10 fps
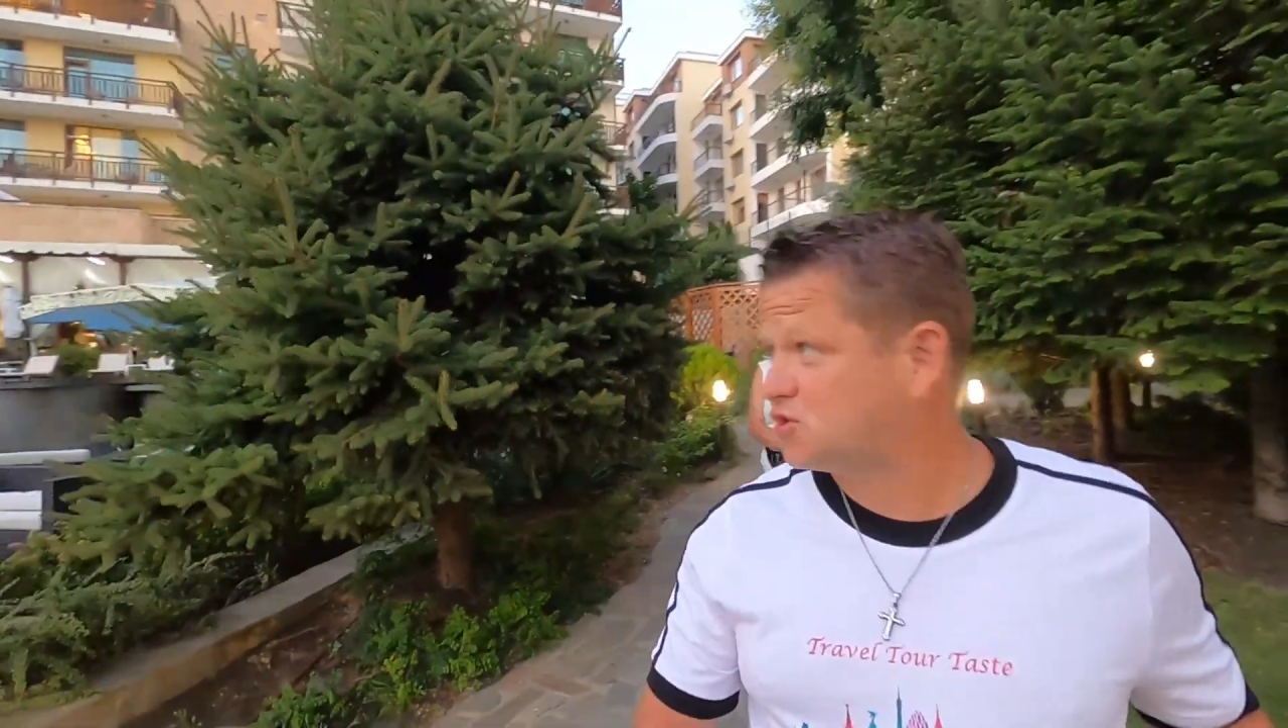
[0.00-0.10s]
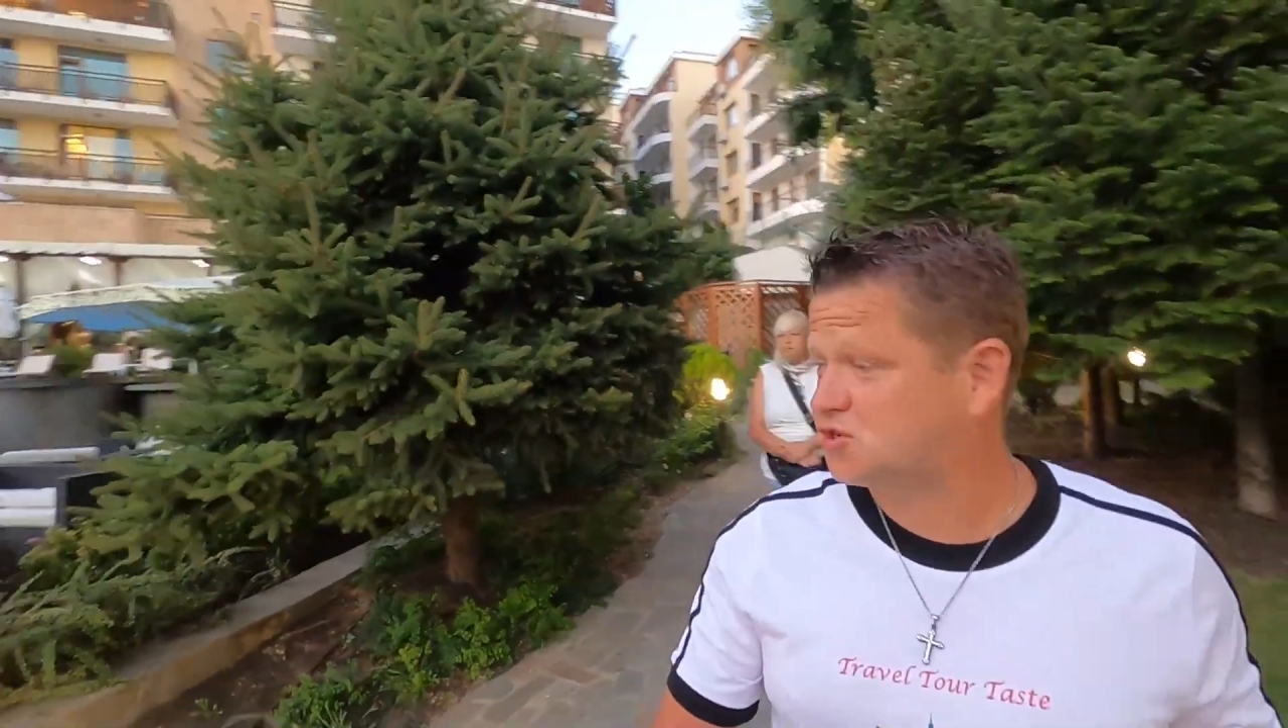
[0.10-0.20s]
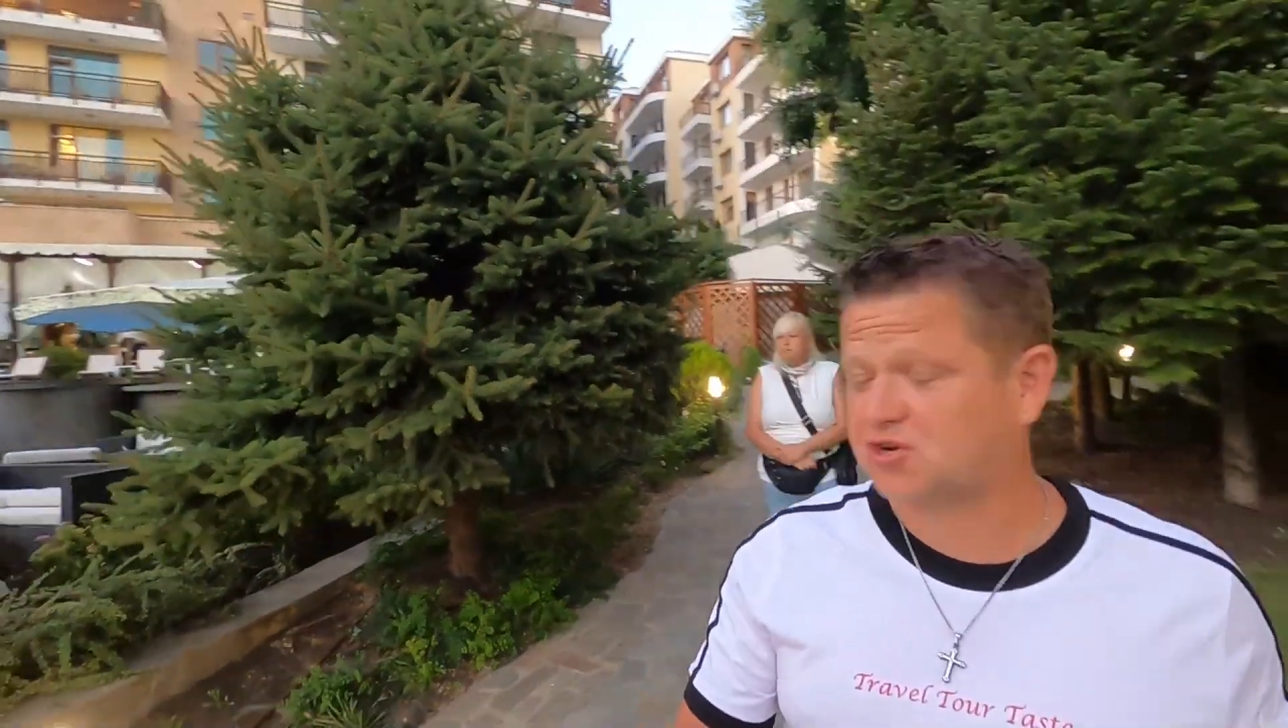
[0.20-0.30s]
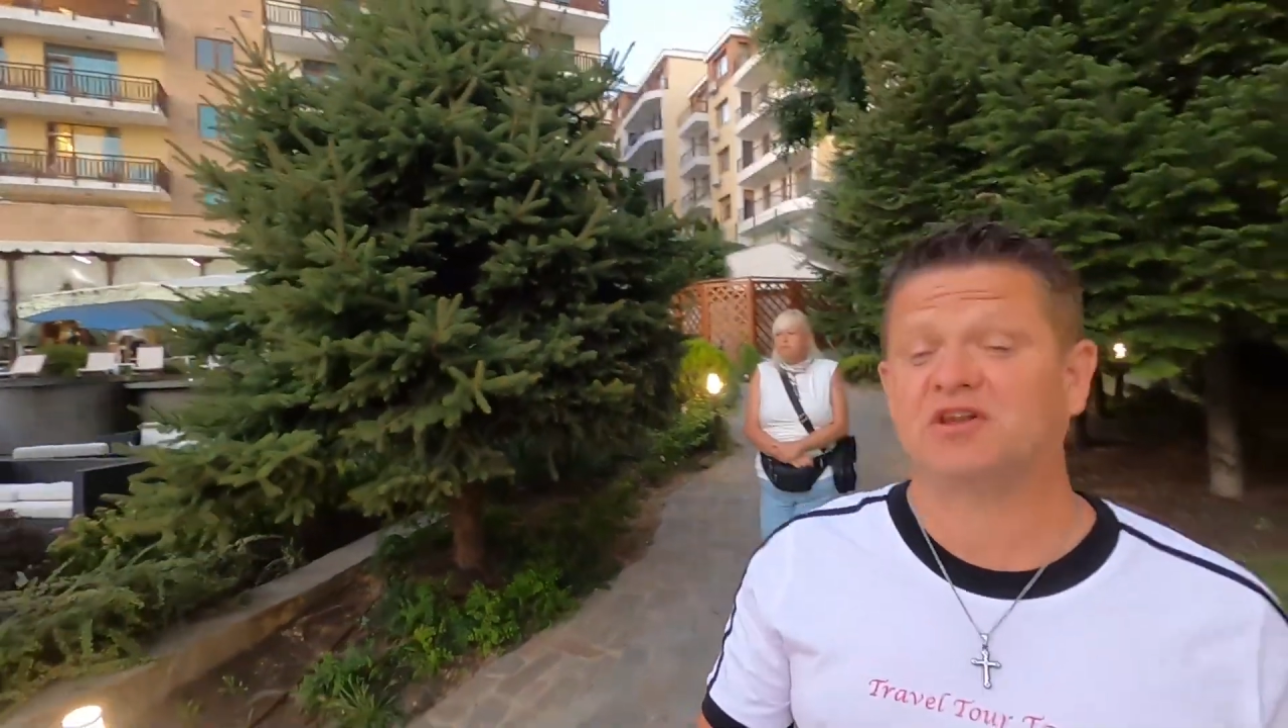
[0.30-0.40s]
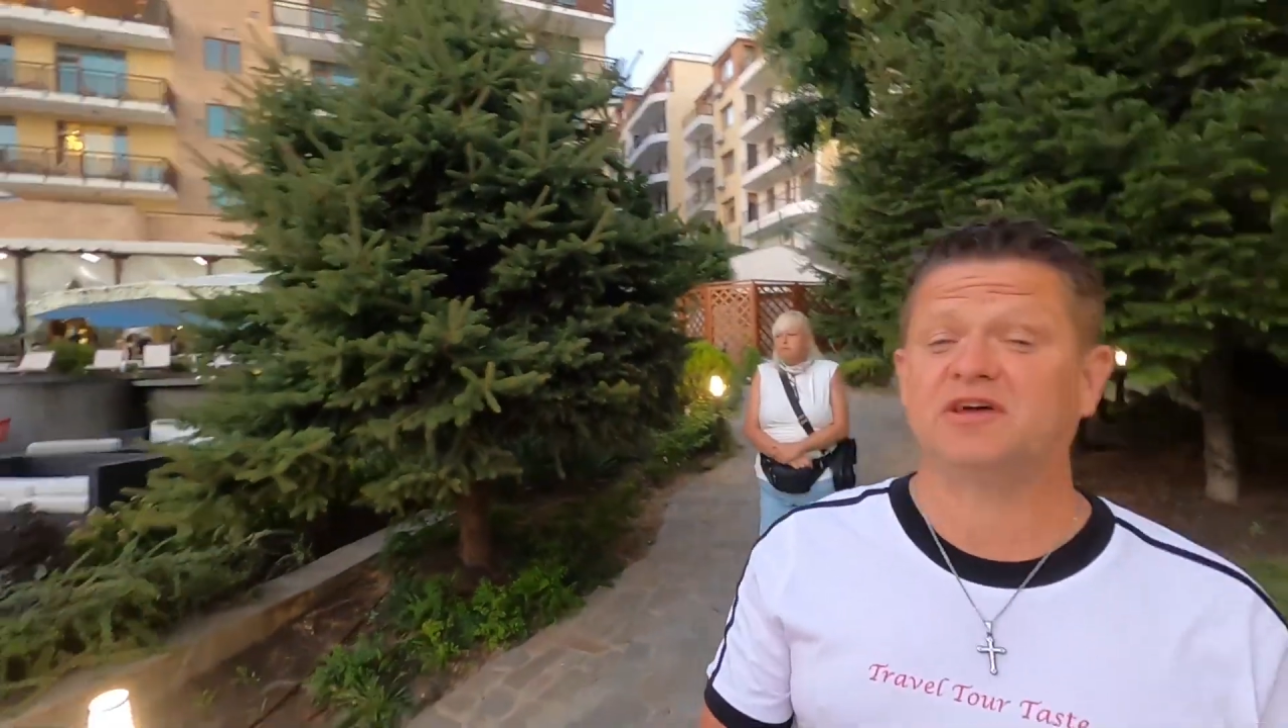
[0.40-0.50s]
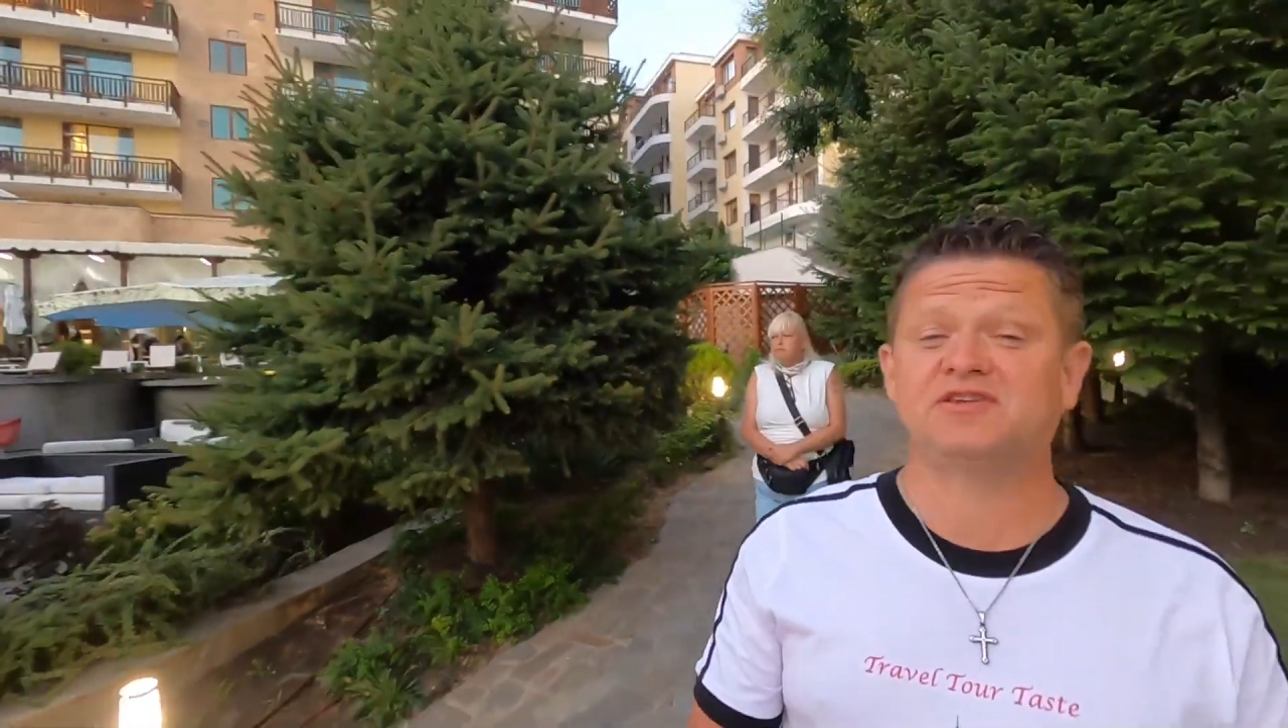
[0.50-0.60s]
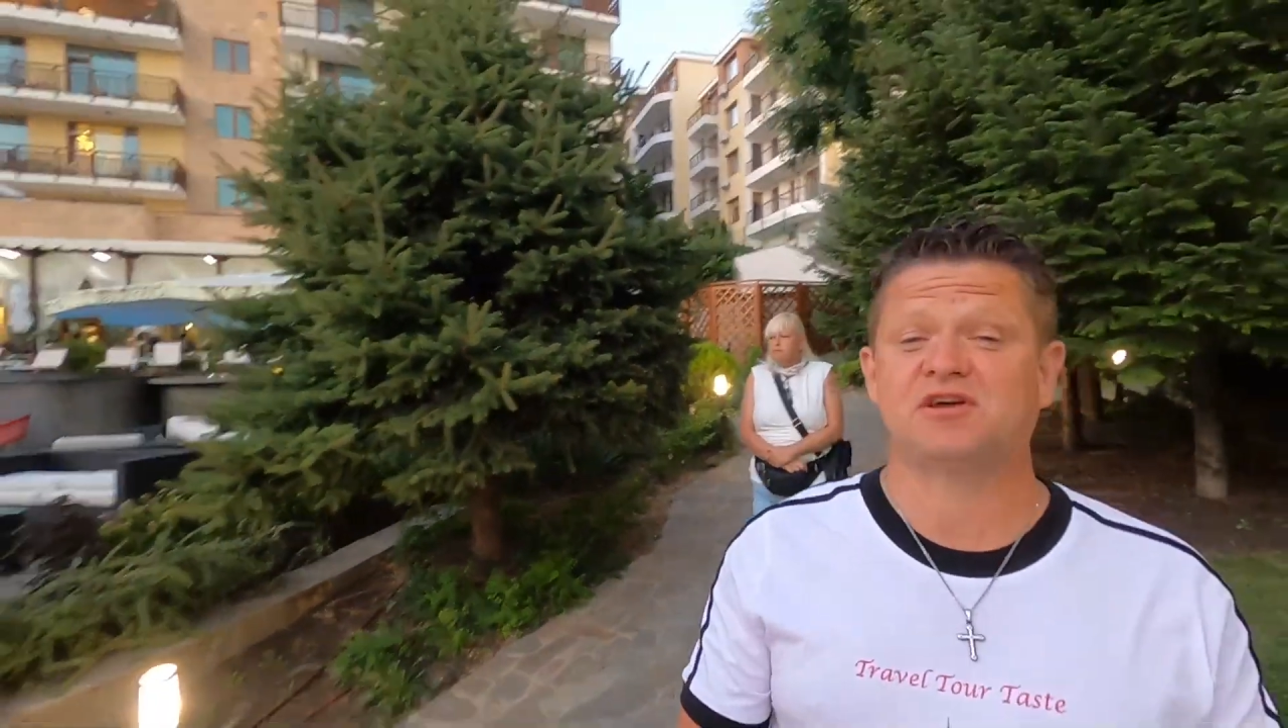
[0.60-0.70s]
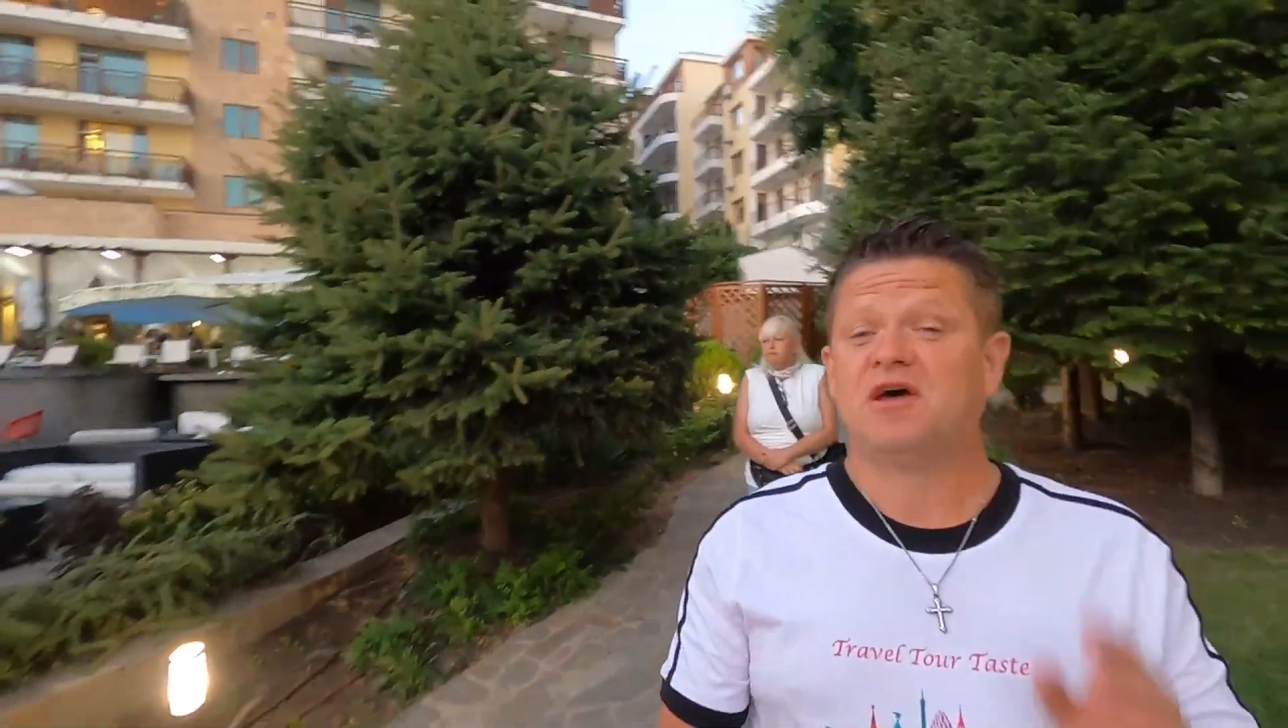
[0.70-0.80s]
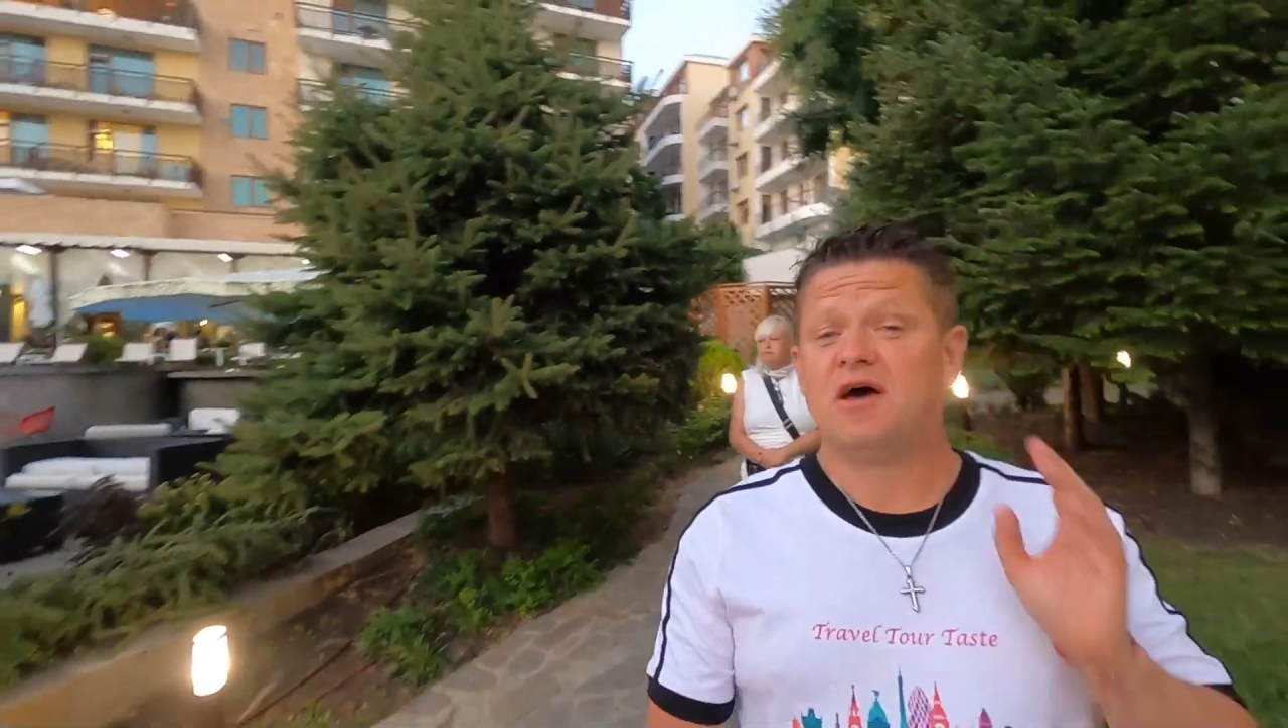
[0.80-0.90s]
as you can eat,